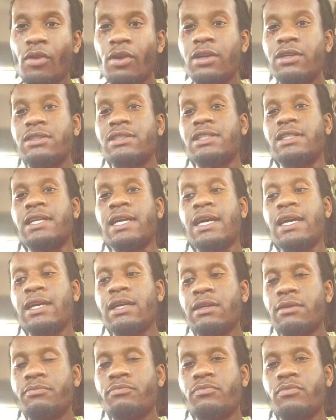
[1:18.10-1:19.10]
Today,
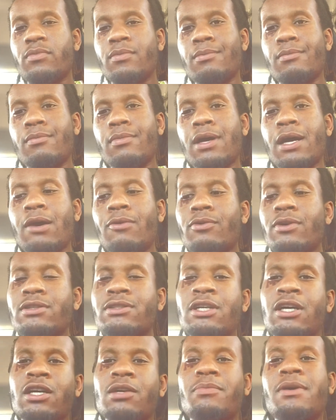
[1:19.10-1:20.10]
I want to
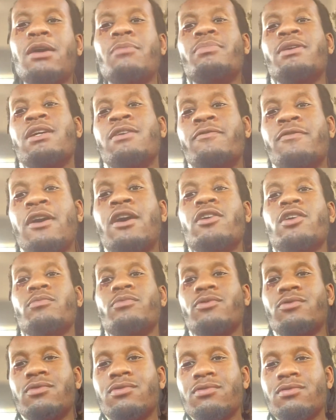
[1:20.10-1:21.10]
talk about being
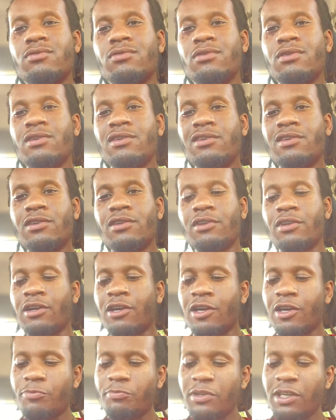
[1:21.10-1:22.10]
vulnerable. You know what
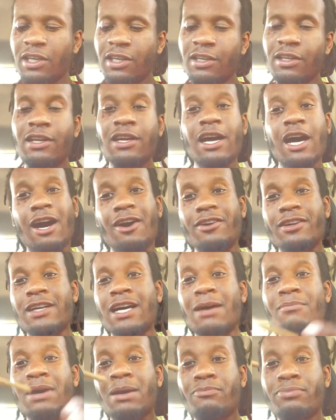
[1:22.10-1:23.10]
I mean? I already
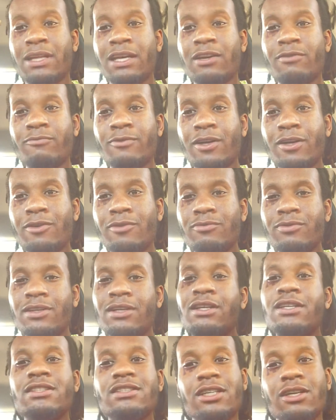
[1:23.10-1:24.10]
got my blunt rolled,
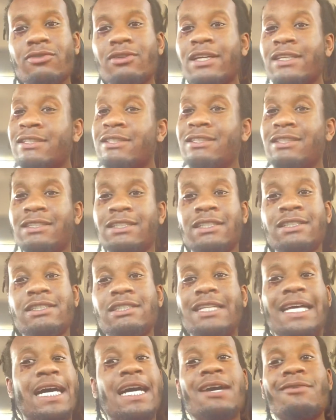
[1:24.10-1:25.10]
so let's just
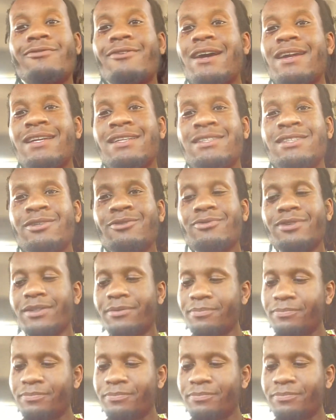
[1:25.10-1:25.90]
dive right into it.